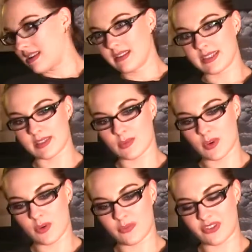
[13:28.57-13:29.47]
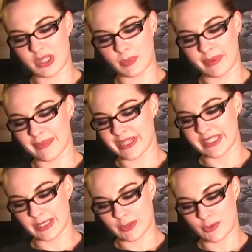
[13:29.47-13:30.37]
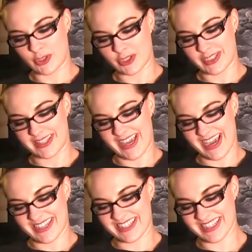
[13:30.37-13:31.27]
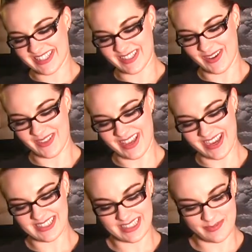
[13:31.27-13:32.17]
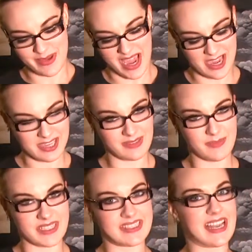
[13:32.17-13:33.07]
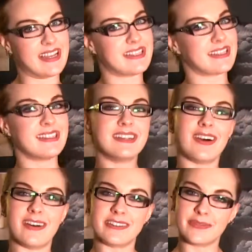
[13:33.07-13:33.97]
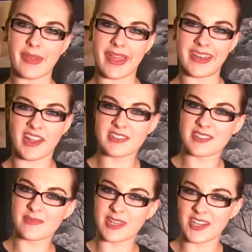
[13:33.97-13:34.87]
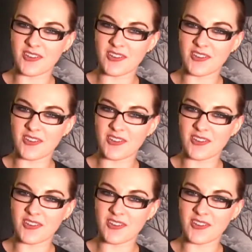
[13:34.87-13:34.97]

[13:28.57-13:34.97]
this will hopefully be my solution to that, so that the bag can be set on the bed next to me,